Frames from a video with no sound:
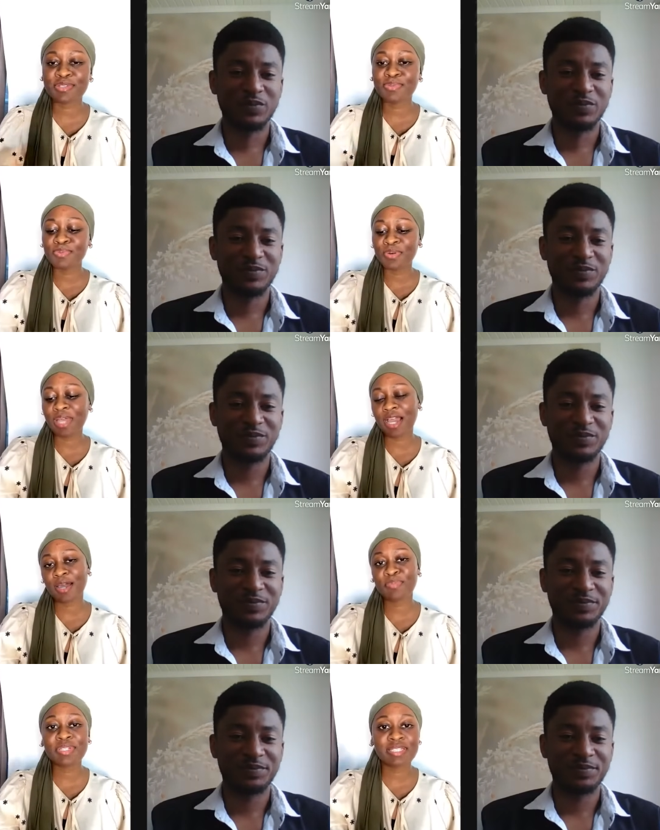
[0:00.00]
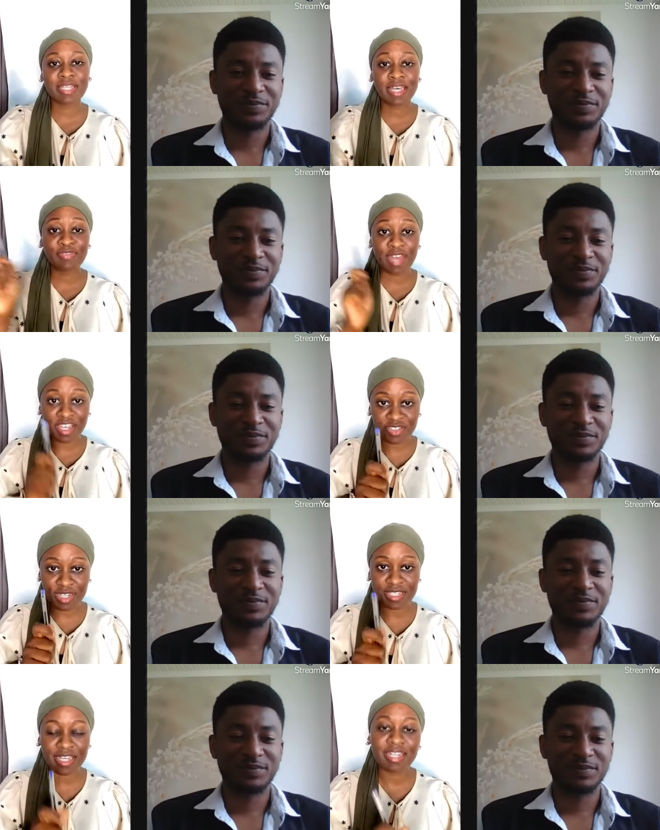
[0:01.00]
Speaker 1: the school? I can put in there. If you are
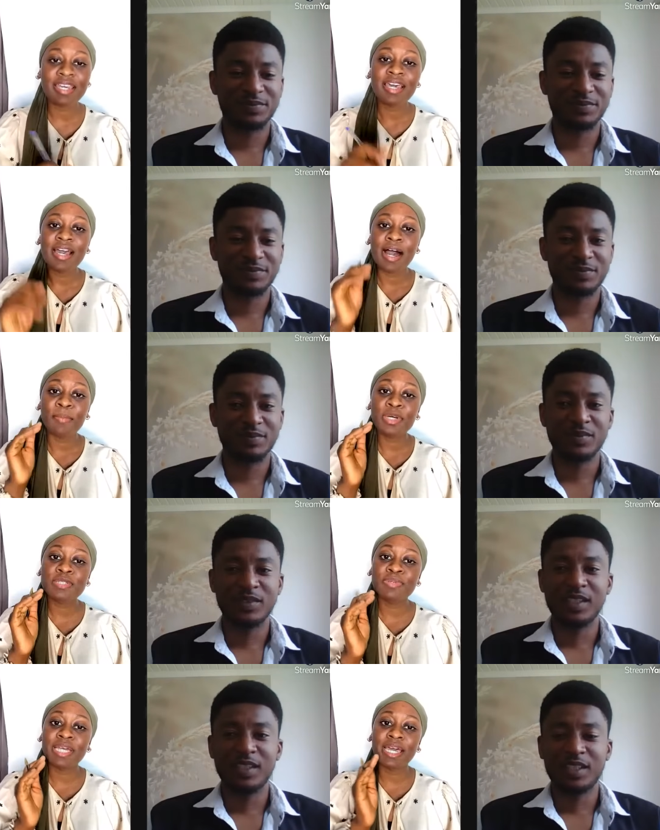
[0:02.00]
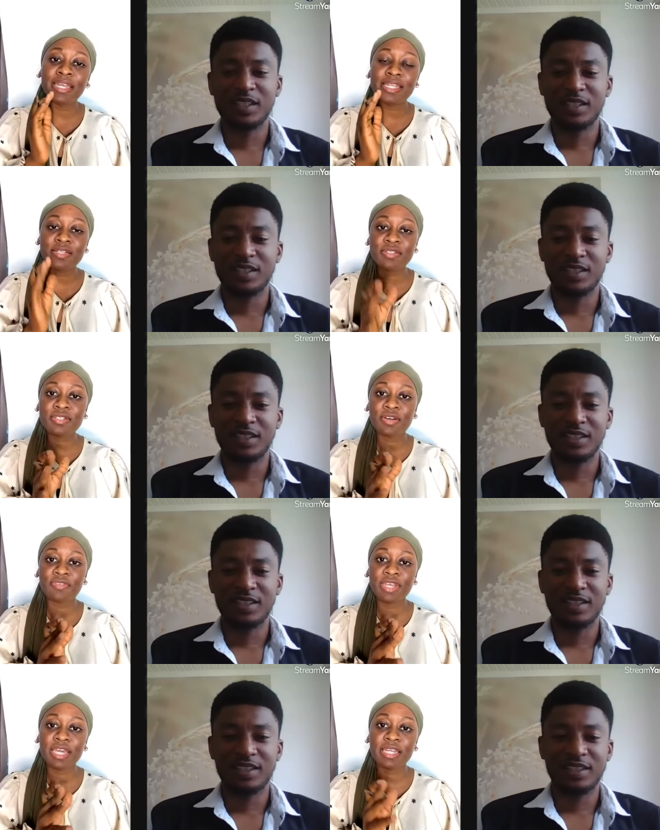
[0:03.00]
interested, I'm going to put the details
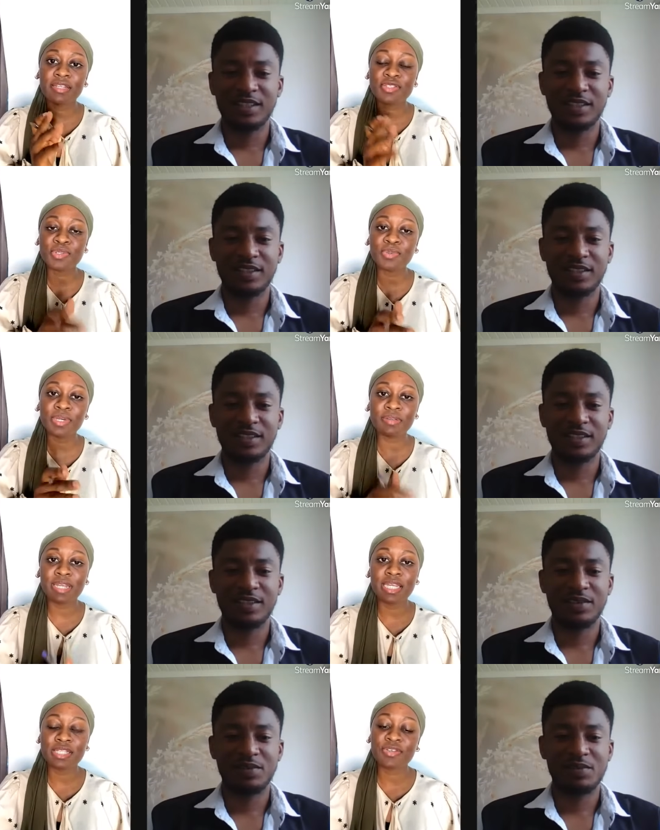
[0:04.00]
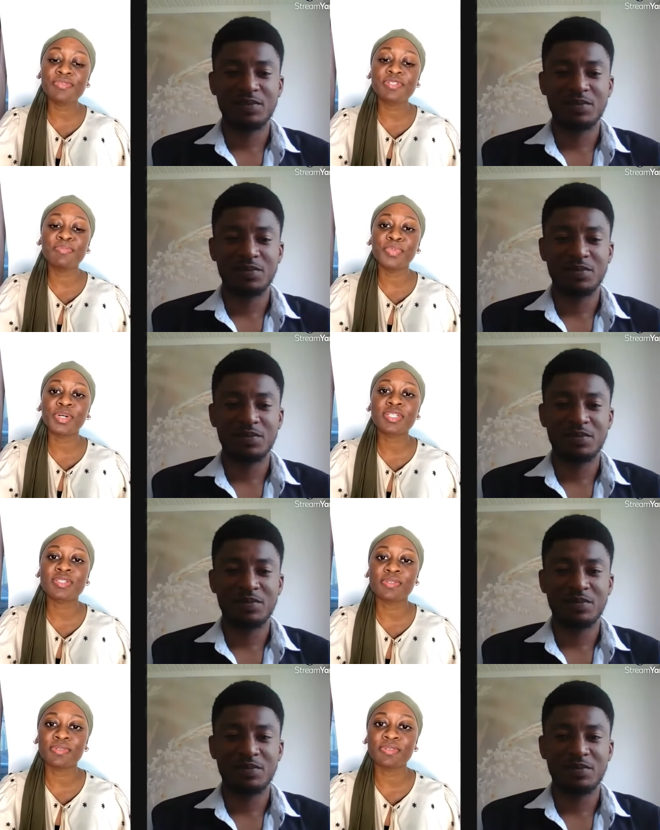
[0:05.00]
of the school in the description
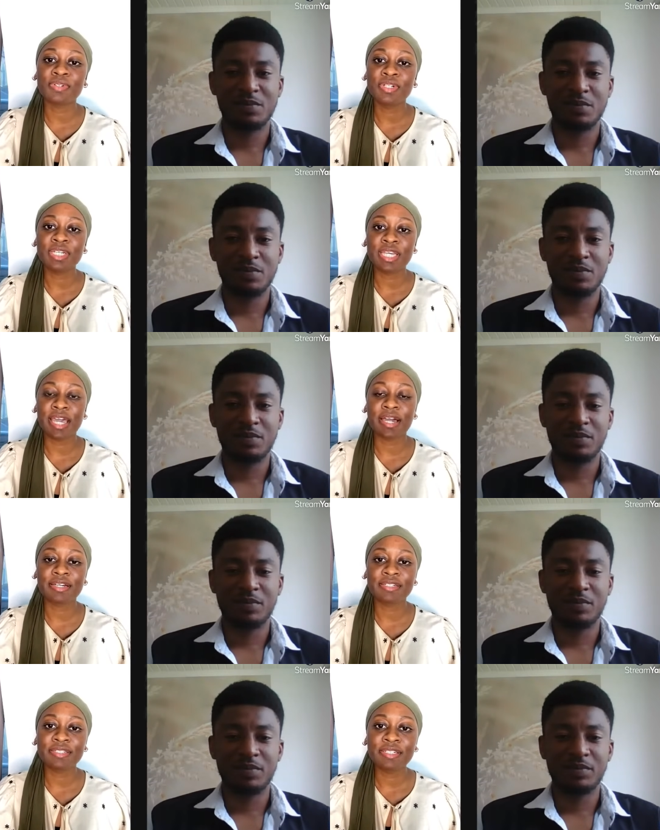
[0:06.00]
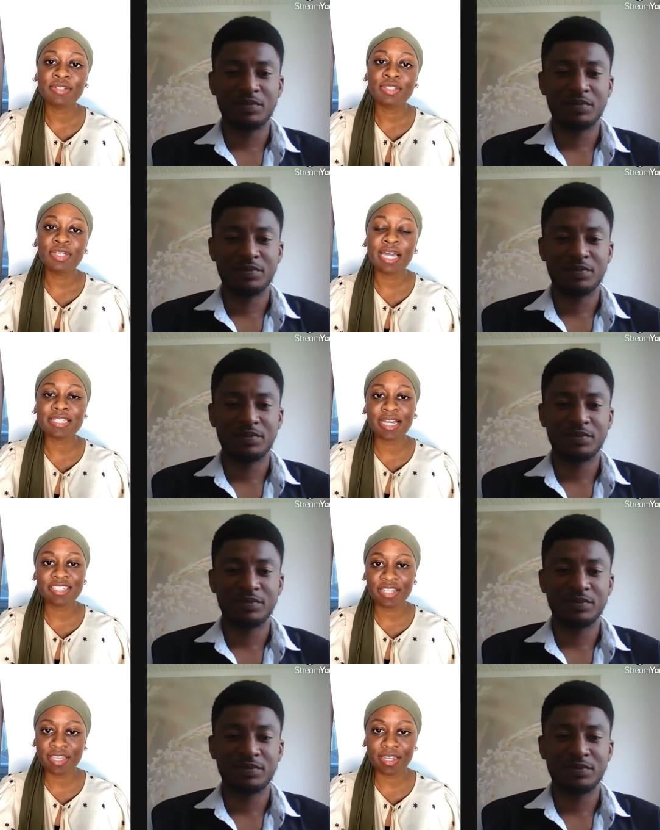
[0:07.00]
box. So yeah, you guys
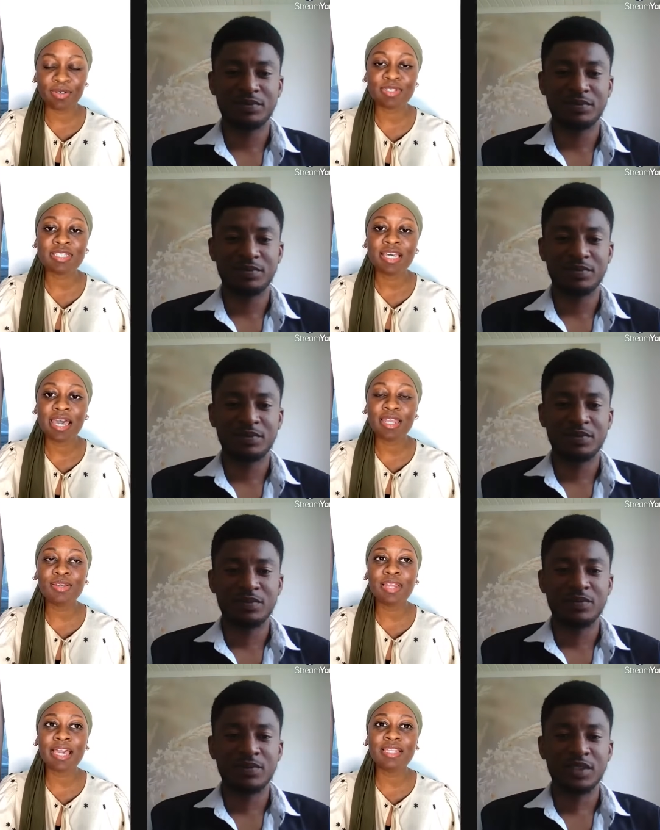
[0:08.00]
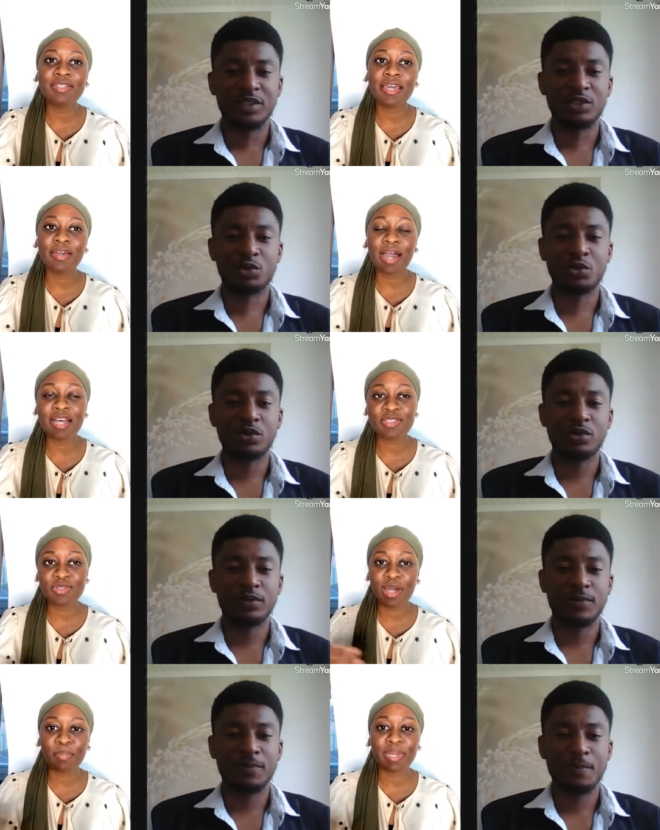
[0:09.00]
can check it out. And like the,
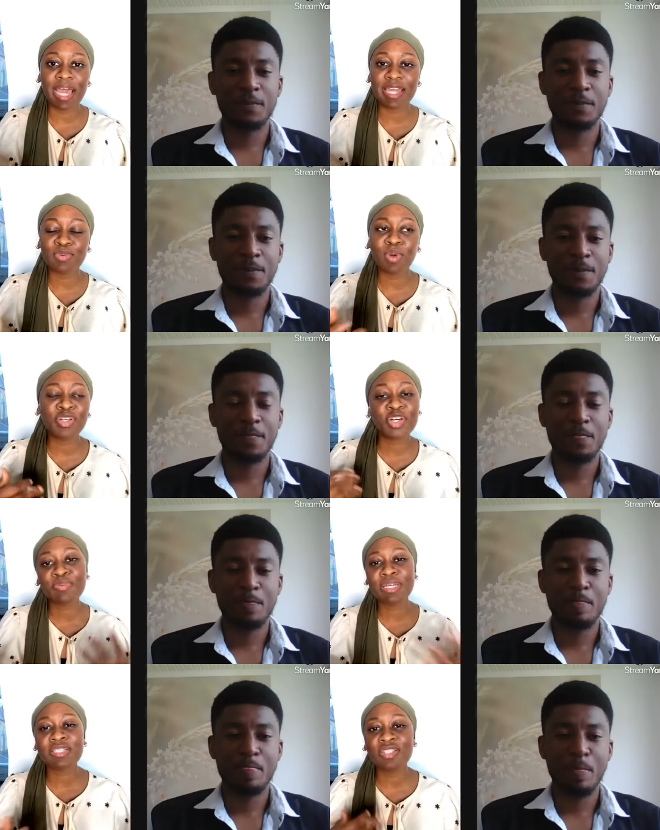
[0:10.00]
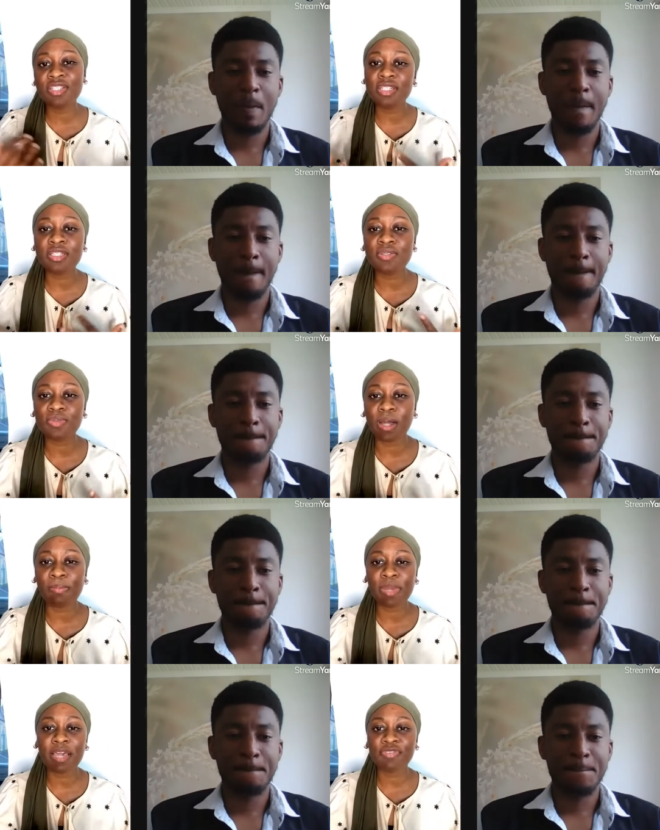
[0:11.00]
as you applied, what documents do you need to
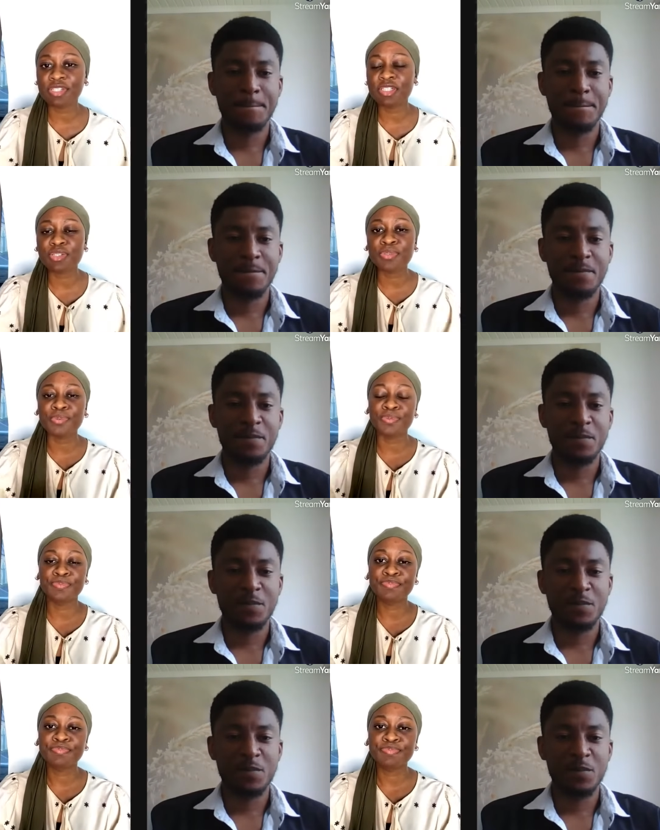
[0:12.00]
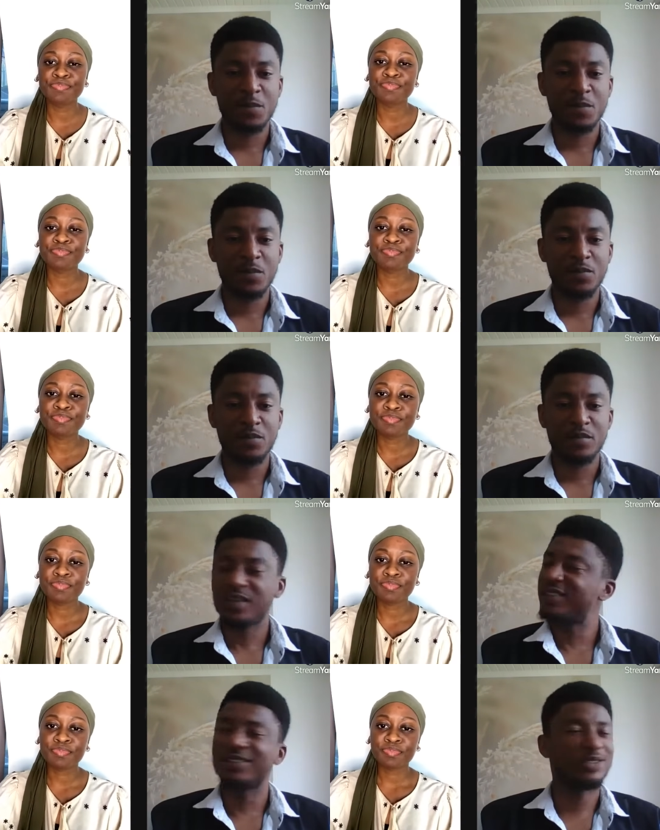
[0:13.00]
apply for this school?
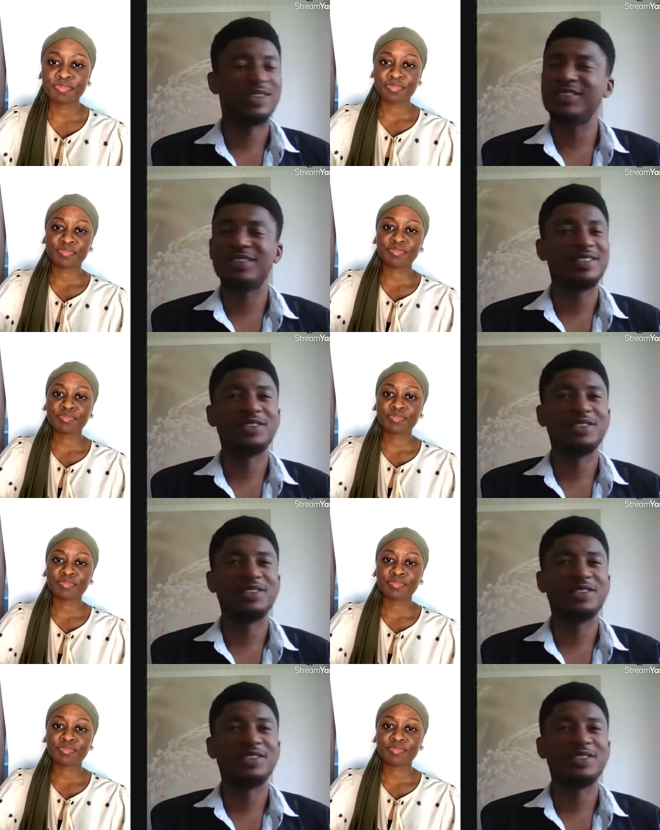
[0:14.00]
Speaker 2: You don't need